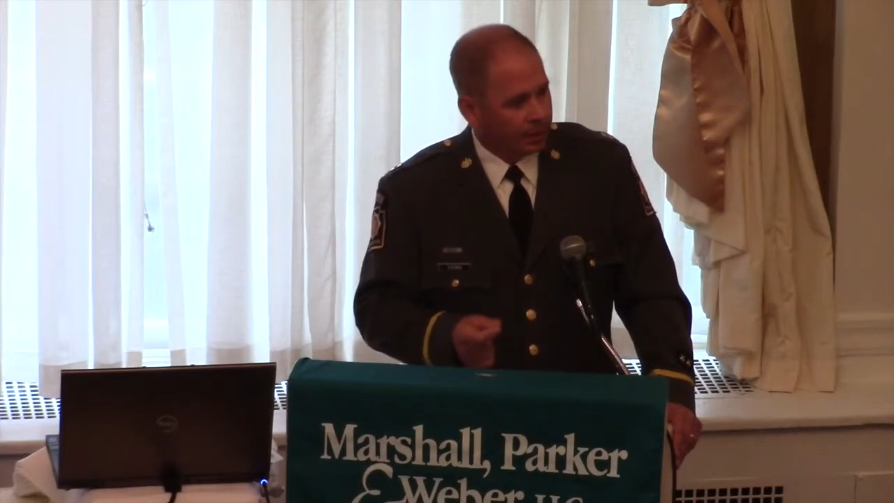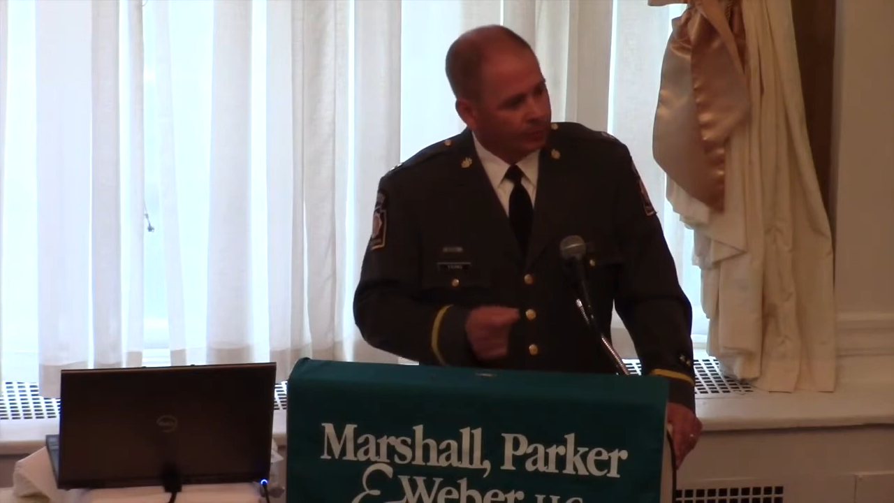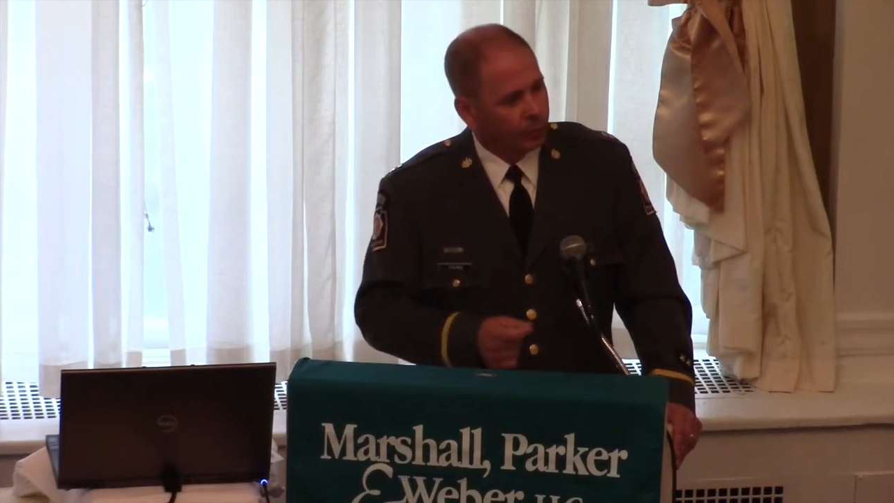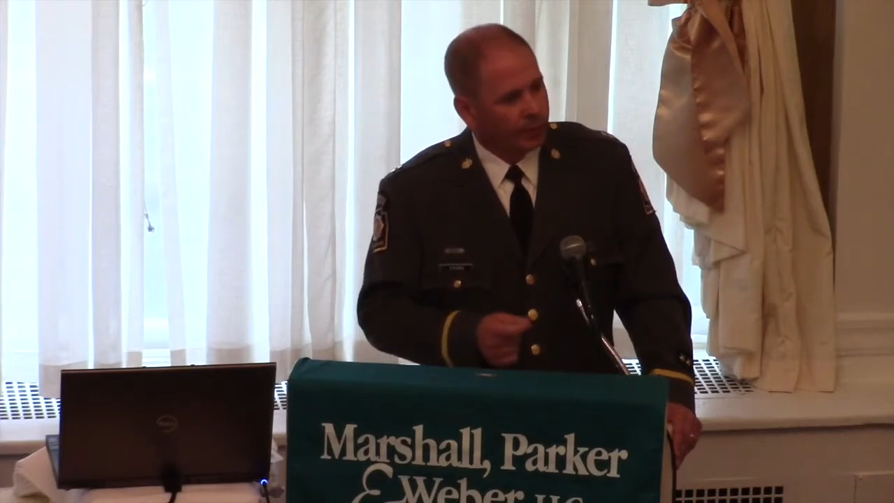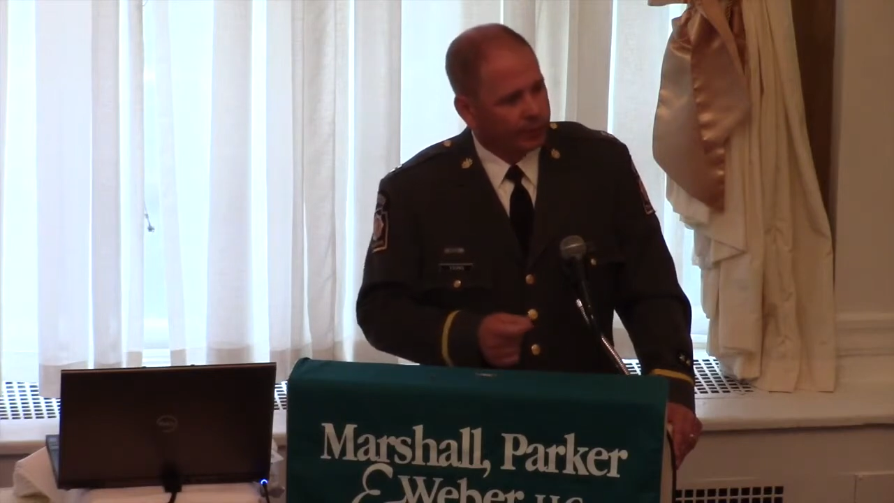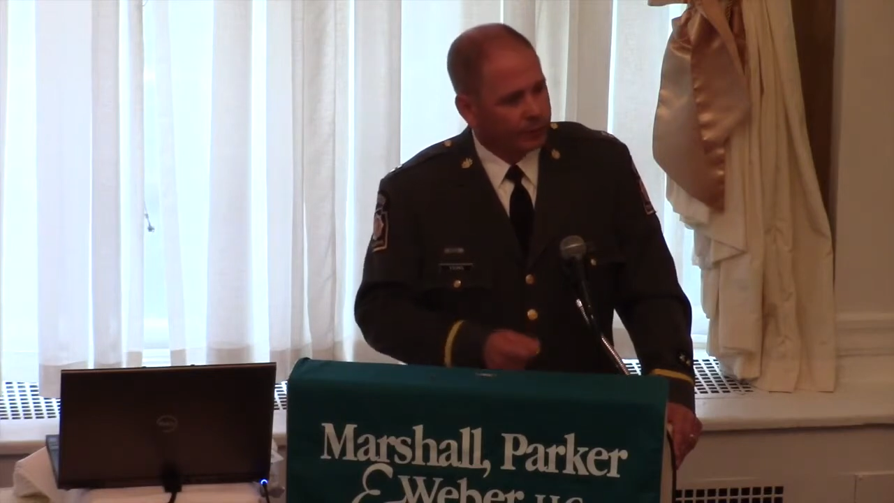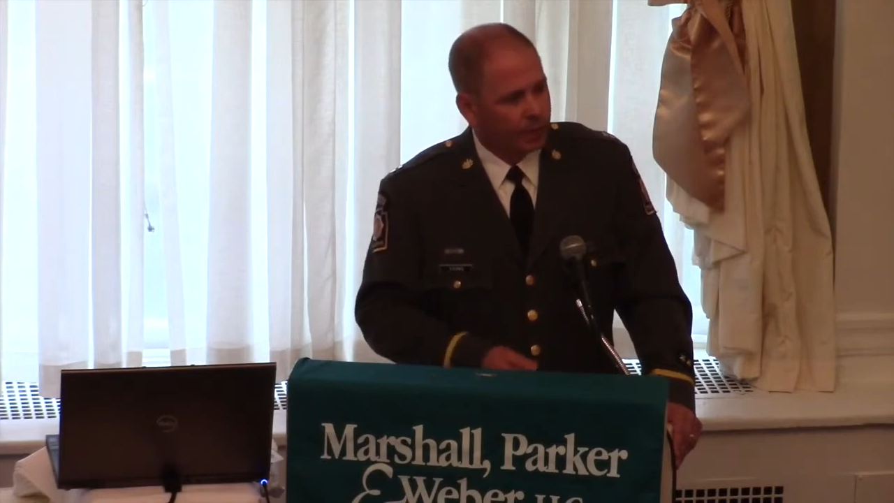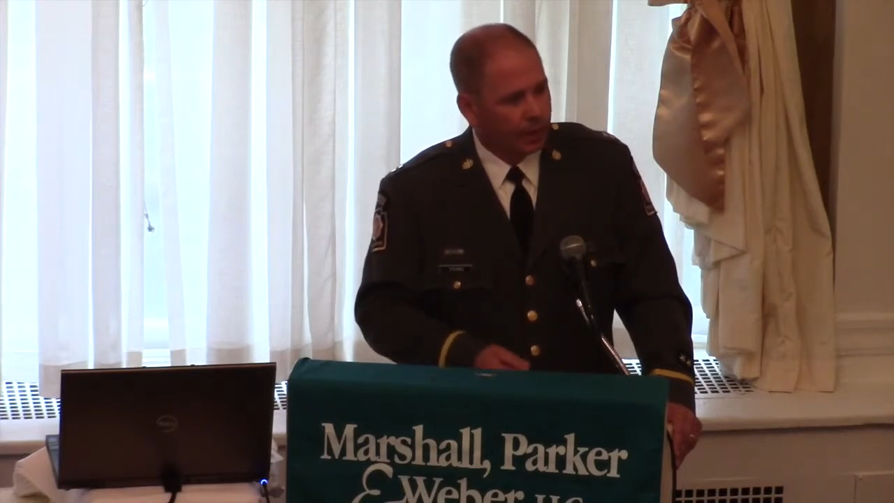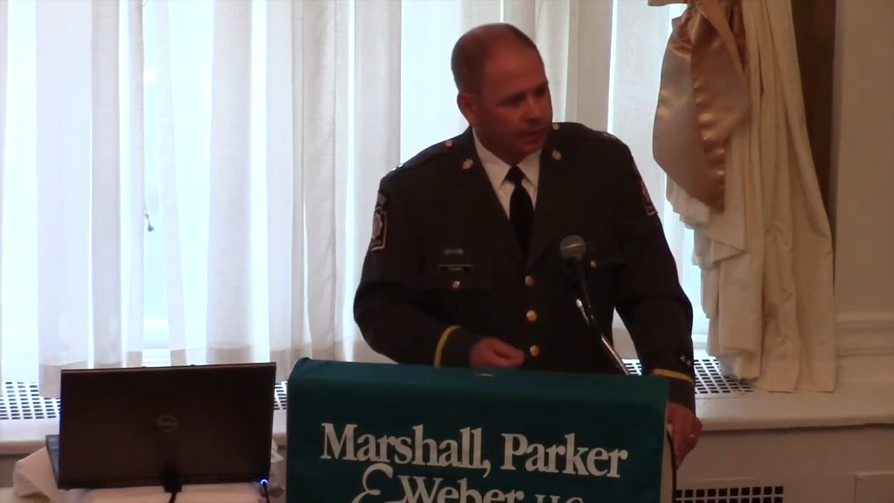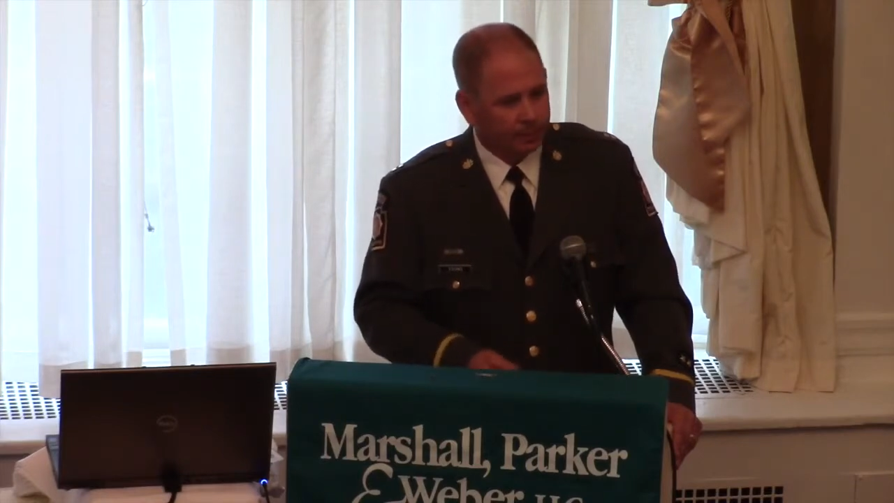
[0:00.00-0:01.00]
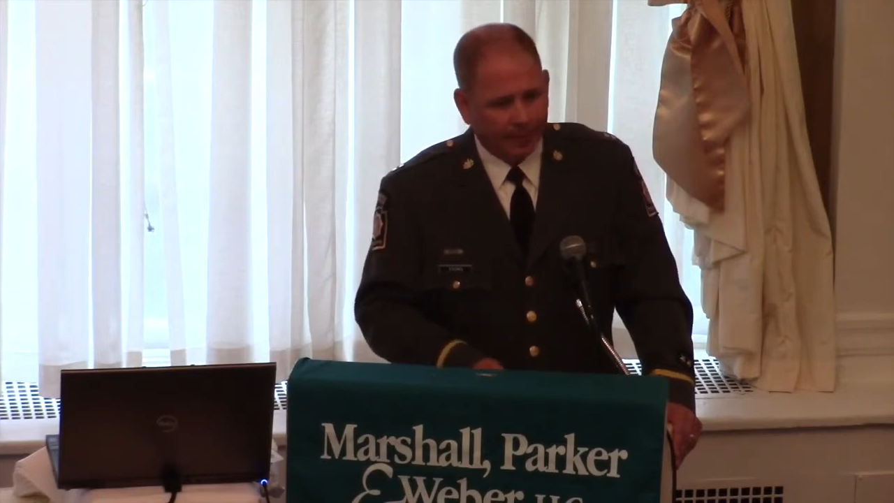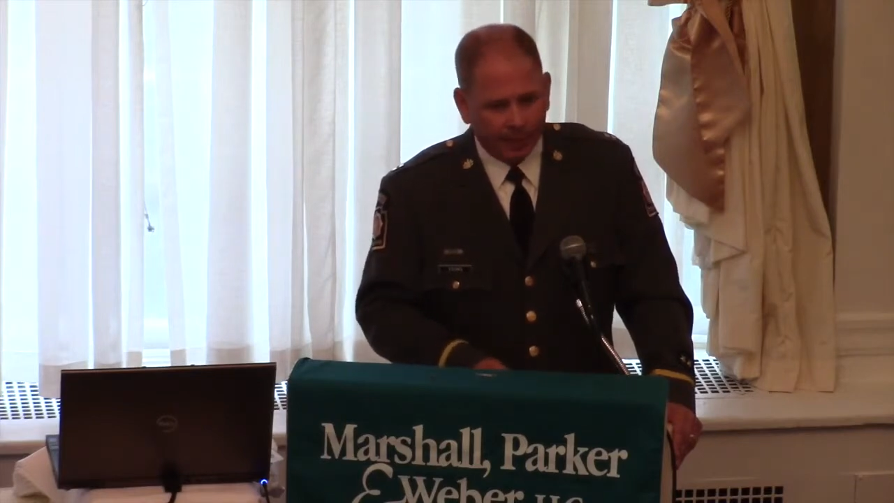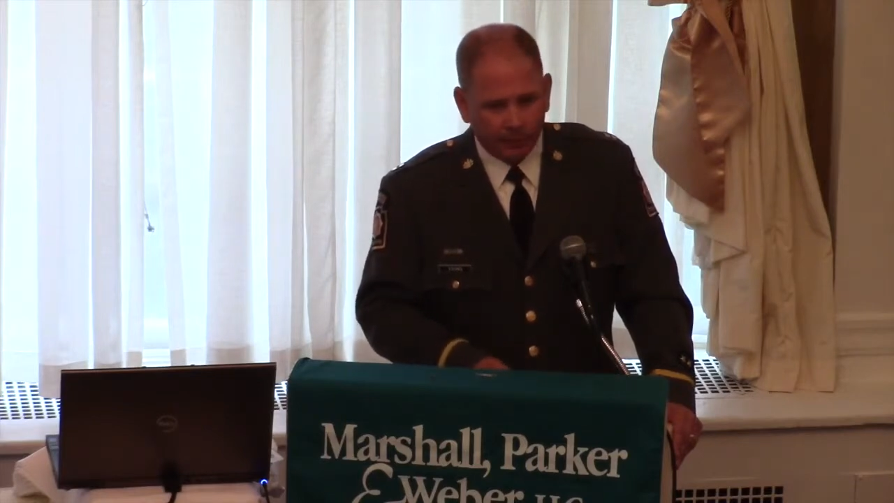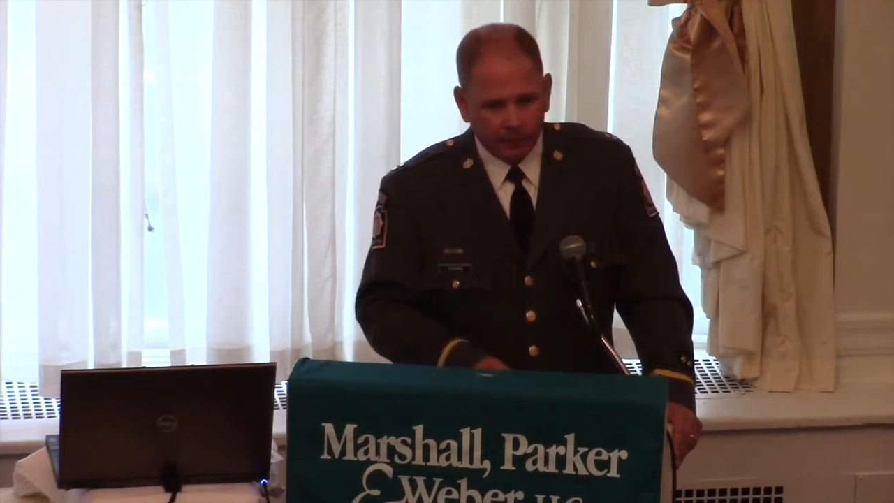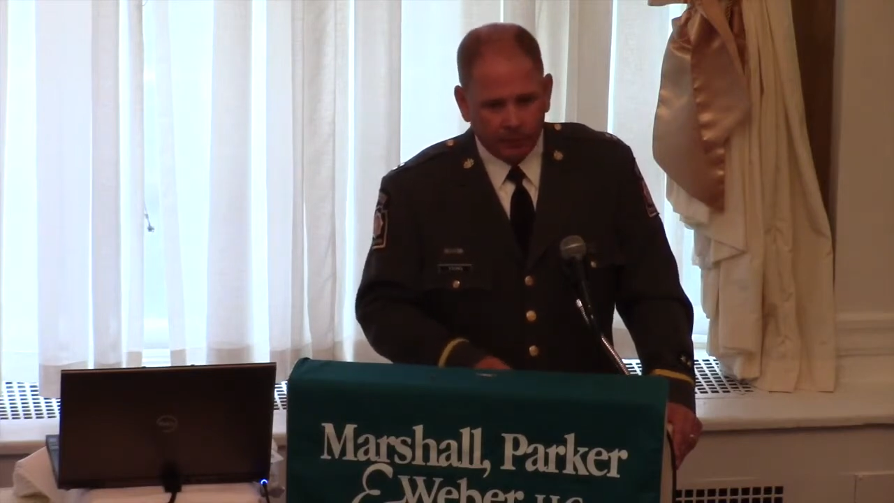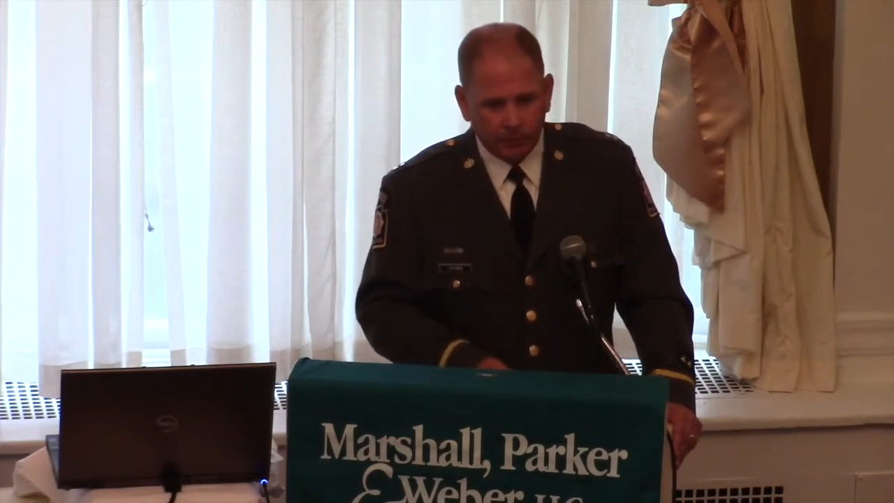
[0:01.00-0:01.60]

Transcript: of what you talked about,